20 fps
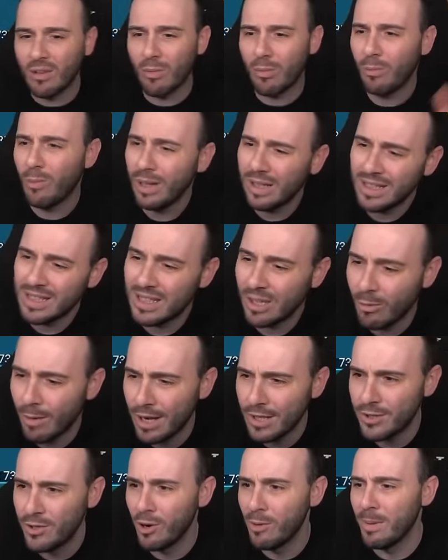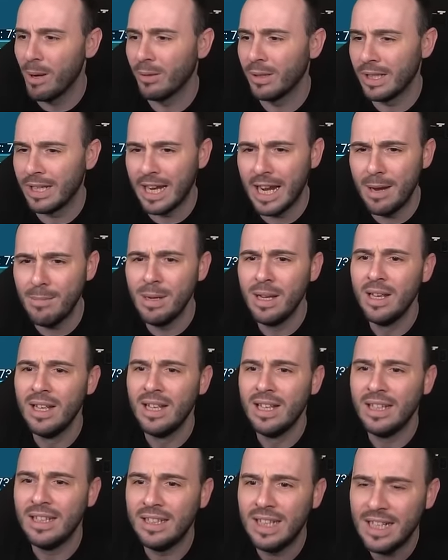what does Skratch know about the game?
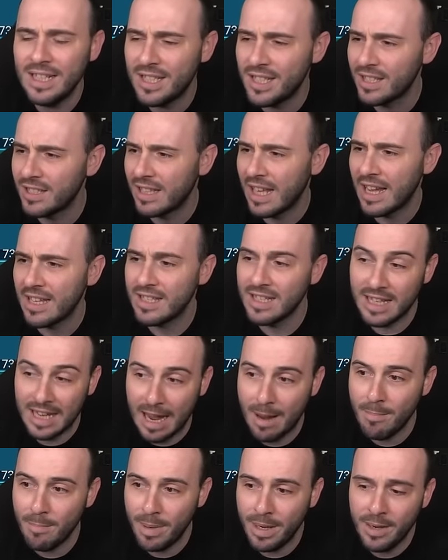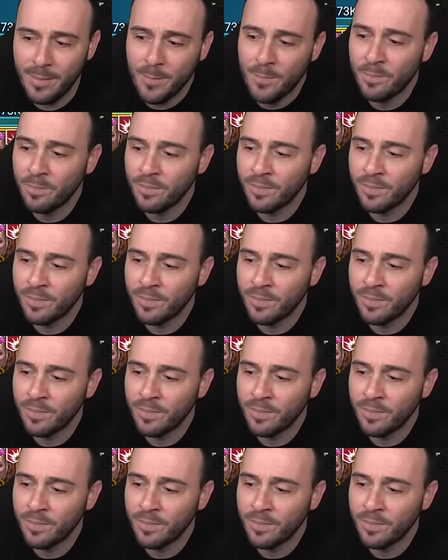These tests can be